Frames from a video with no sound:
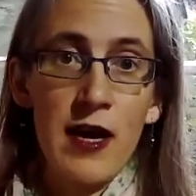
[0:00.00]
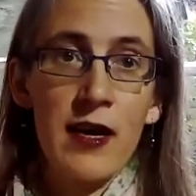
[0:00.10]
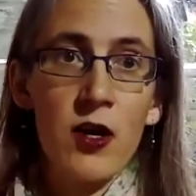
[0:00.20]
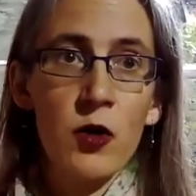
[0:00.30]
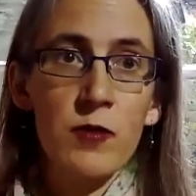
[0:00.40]
And
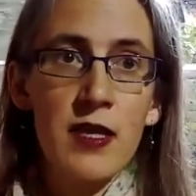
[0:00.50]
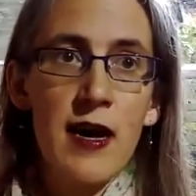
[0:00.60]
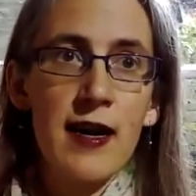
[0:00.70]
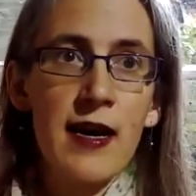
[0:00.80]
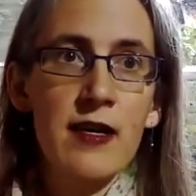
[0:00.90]
I hope
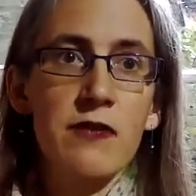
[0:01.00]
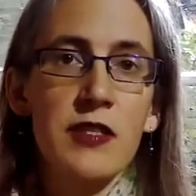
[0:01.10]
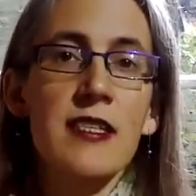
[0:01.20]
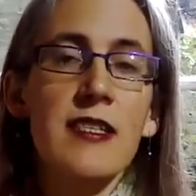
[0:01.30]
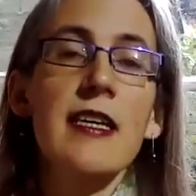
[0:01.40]
that kind of
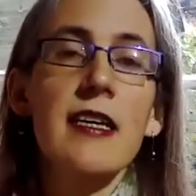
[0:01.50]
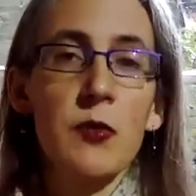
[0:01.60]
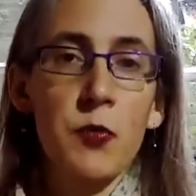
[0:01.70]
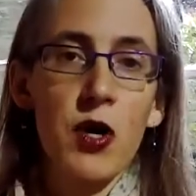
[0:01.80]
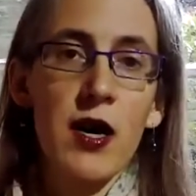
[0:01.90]
seeing the
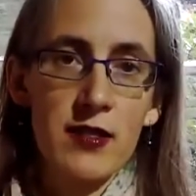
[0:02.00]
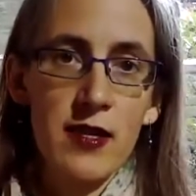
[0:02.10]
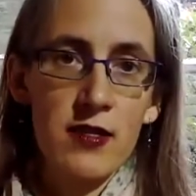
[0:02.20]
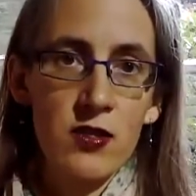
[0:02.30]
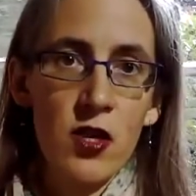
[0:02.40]

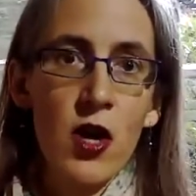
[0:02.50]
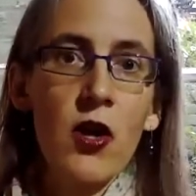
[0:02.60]
process